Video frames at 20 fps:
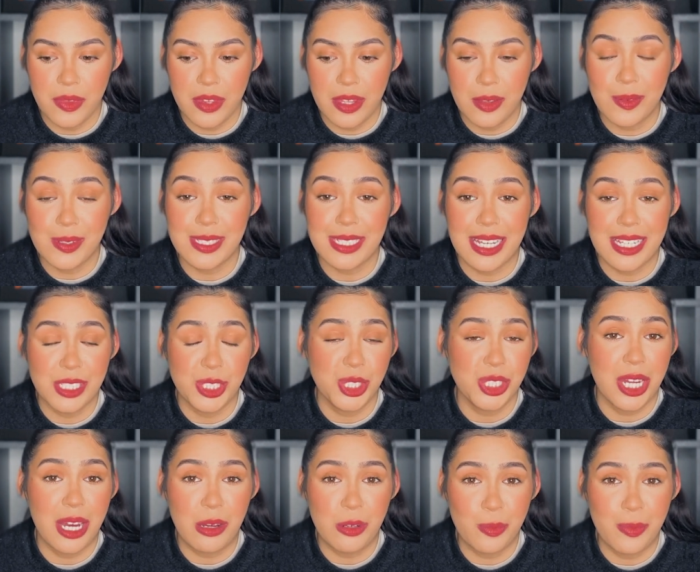if he's at his
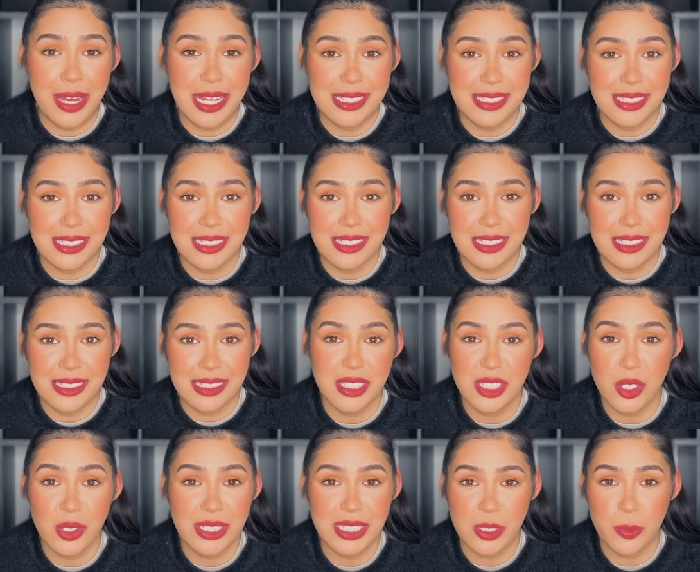childminder's,
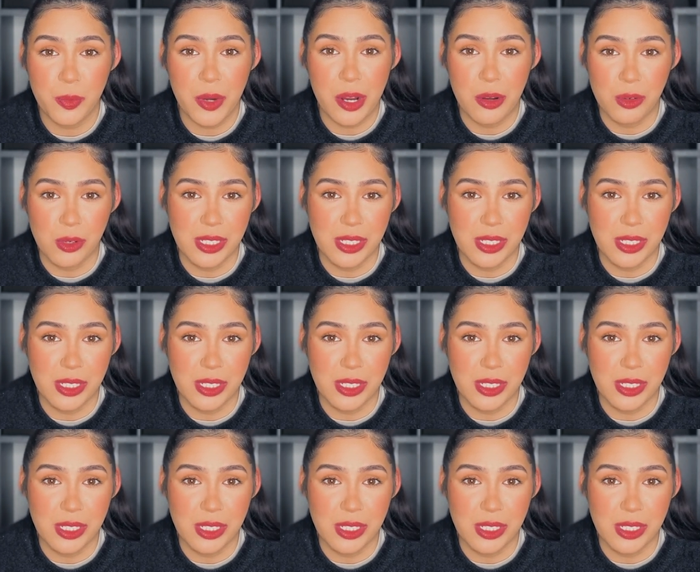as long as the brown